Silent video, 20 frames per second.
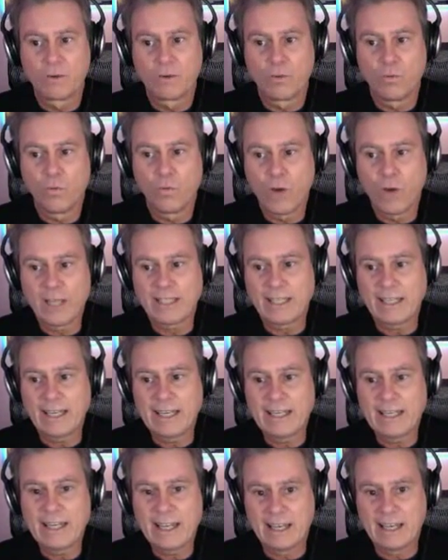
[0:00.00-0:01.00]
what
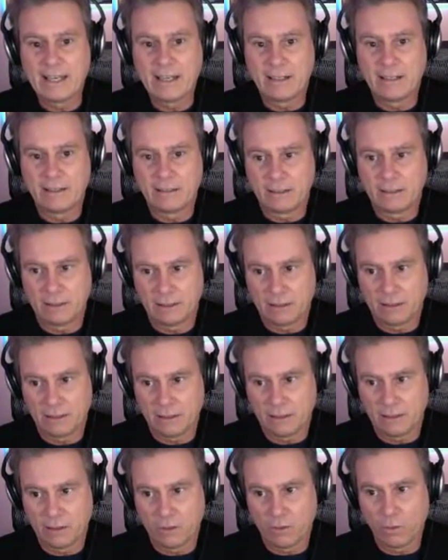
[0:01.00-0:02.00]
he did
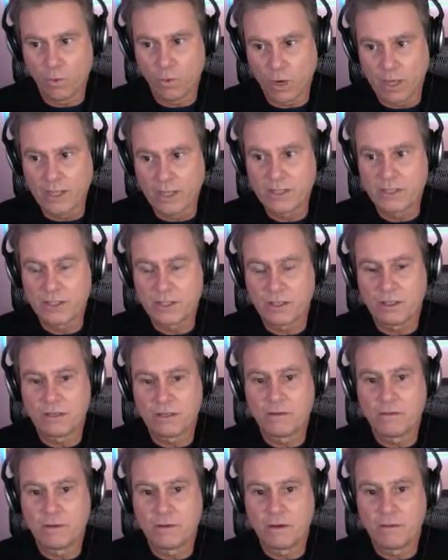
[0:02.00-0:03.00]
was
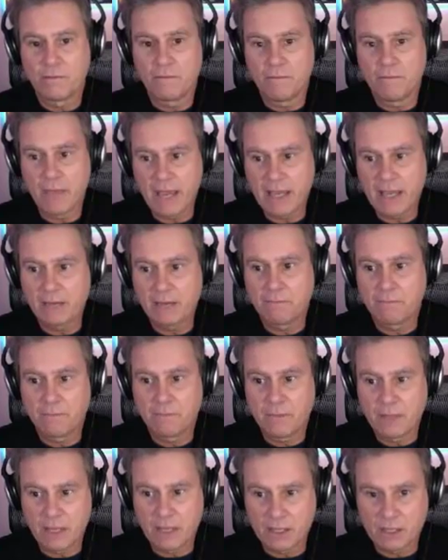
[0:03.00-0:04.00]
make
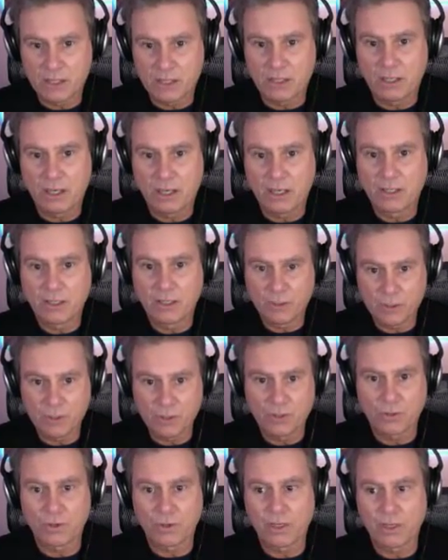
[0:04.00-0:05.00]
this a news
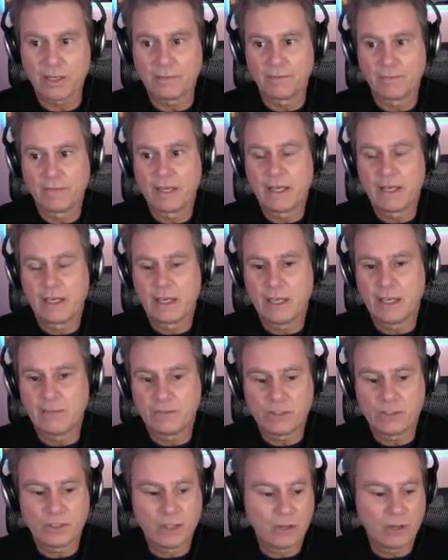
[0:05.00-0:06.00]
story. If
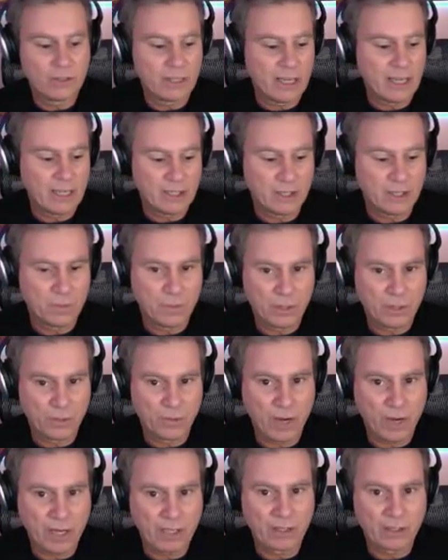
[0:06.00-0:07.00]
Snowden had just been a
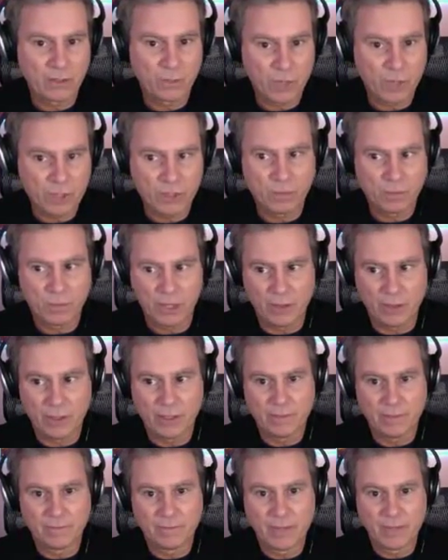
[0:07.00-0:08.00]
regular
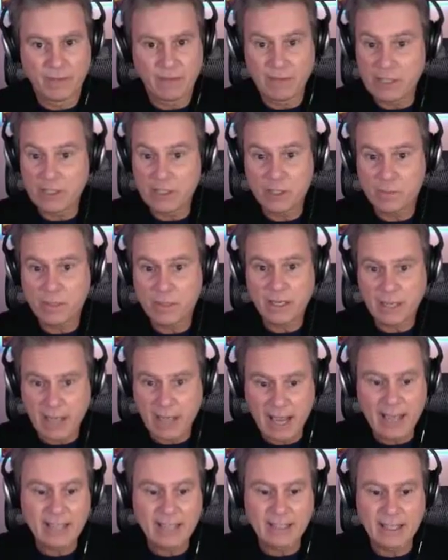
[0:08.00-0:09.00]
whistleblower, if he'd just been a
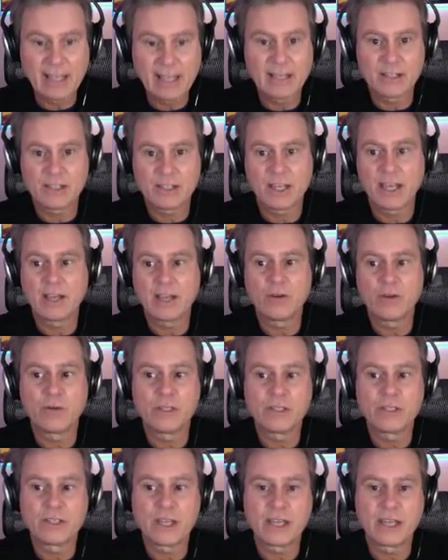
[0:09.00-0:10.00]
guy at the NSA who had
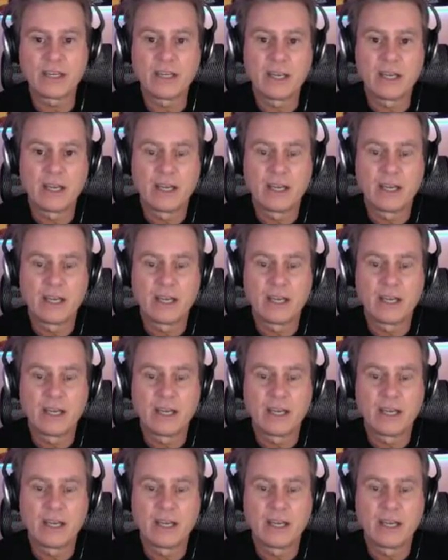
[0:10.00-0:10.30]
said,